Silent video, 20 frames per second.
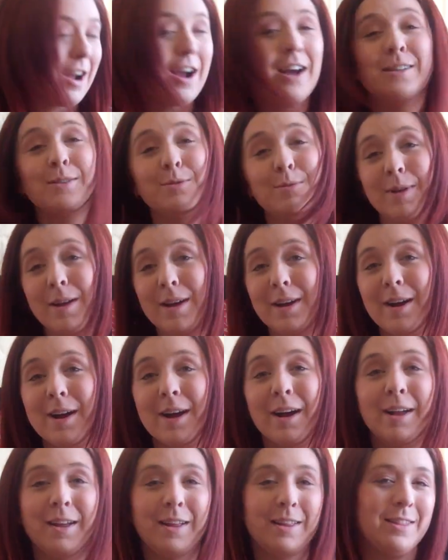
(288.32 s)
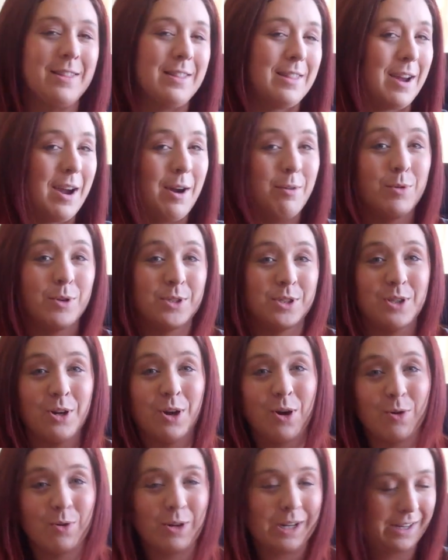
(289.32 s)
I swear that I wasn't
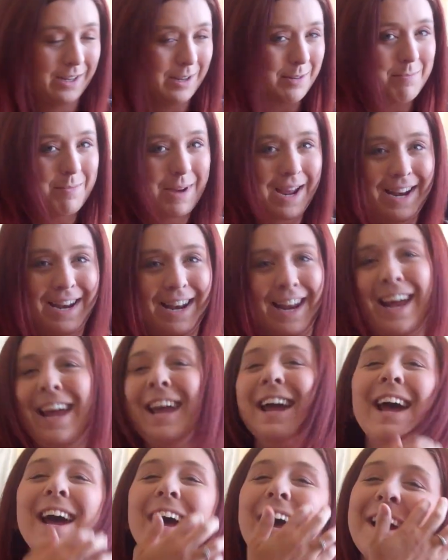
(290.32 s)
holding him badly.